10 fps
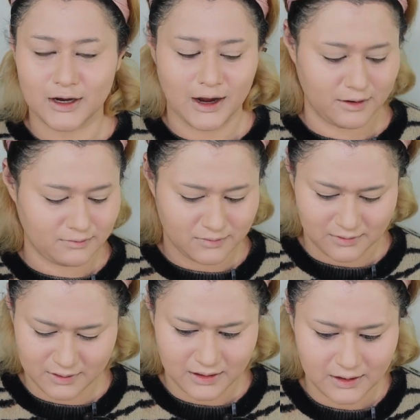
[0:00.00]
Okay,
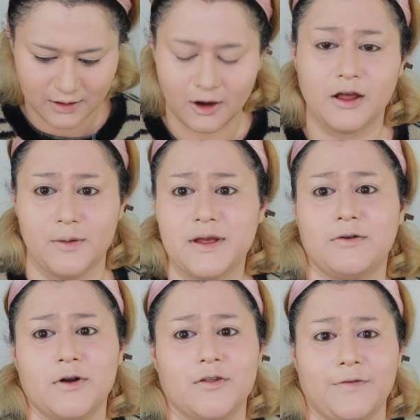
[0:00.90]
let me
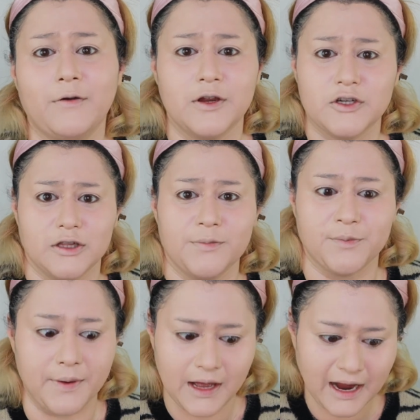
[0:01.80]
get rid of the foundation lips.
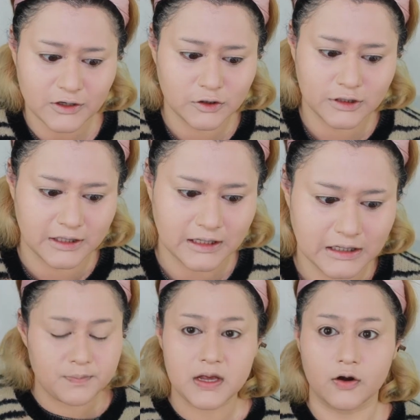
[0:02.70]
But actually,
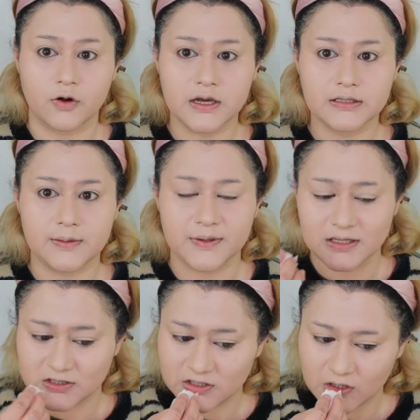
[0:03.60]
being crazy, but
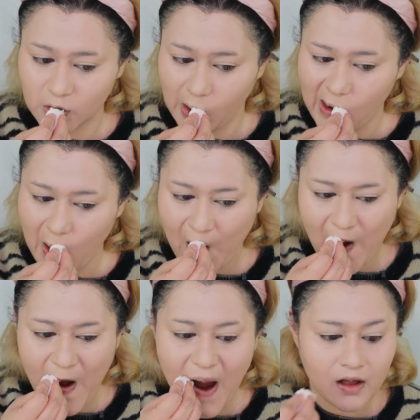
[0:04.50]
this doesn't look
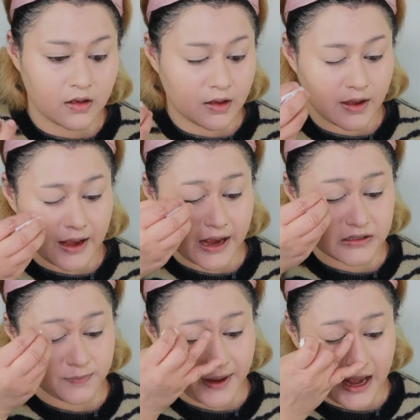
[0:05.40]

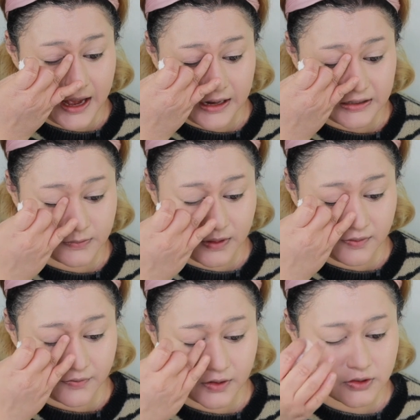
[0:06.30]
as bad as when
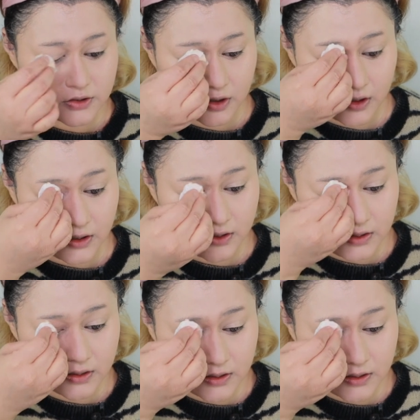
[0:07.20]
it first started.